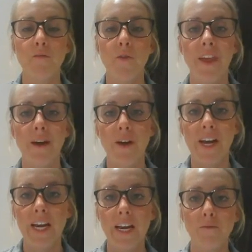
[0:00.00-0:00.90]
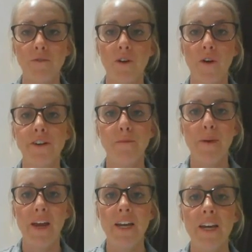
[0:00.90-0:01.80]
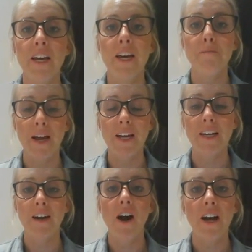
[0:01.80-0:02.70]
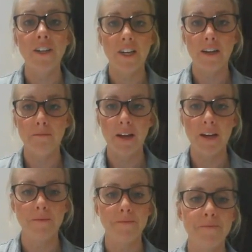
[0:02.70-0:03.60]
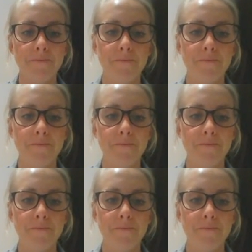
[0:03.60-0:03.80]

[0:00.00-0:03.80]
what they were eating was going to be made in a hygienic manner.